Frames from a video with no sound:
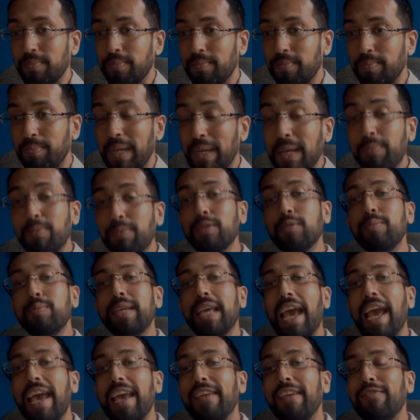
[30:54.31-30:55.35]
people
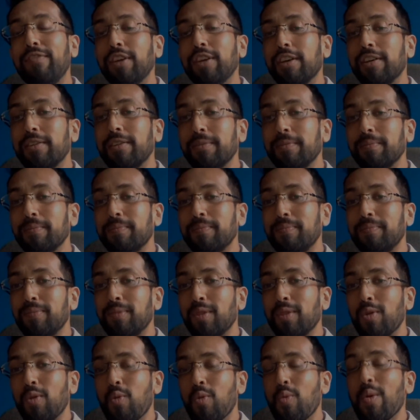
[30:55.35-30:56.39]
behavior
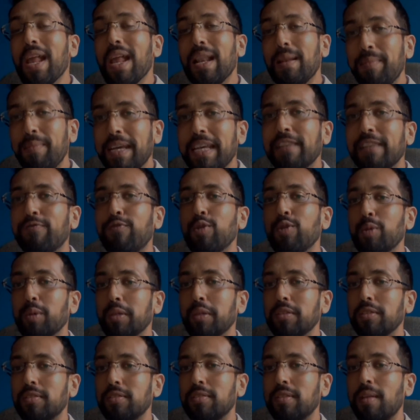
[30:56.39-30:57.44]
will be
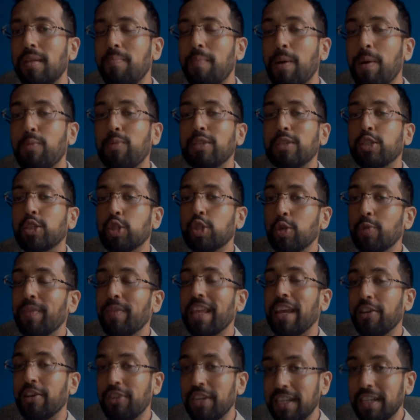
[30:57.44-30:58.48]
influenced by which group
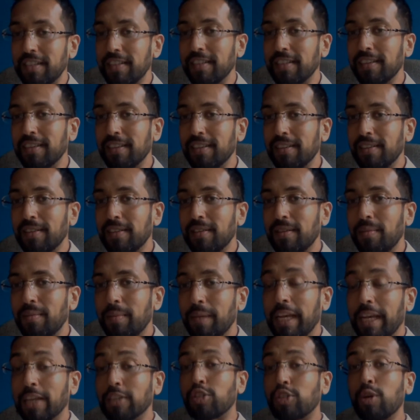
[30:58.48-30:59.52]
they're in.
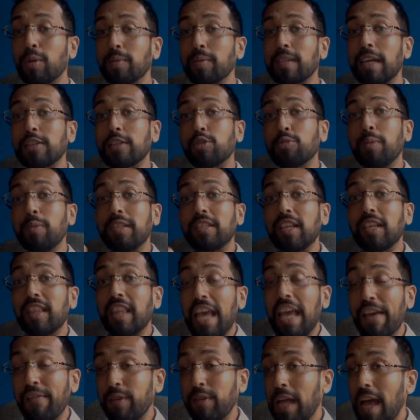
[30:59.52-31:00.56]
Because sometimes you may say
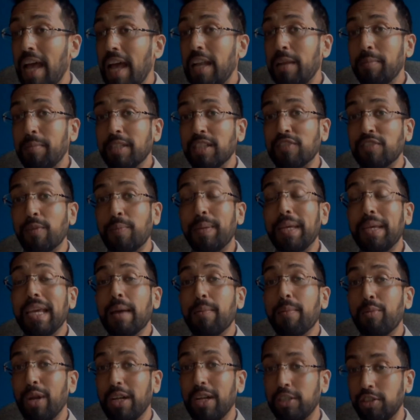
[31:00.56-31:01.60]
the elements of peer
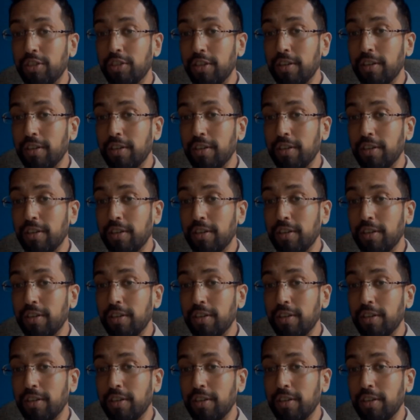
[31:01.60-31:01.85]
pressure,